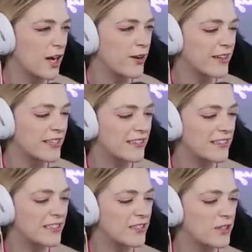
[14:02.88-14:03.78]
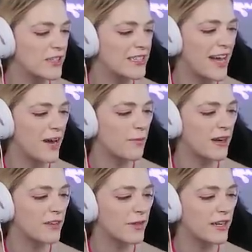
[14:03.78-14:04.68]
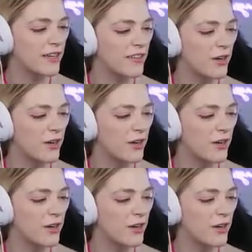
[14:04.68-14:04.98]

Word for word: know, he's, he's new in town. Might as well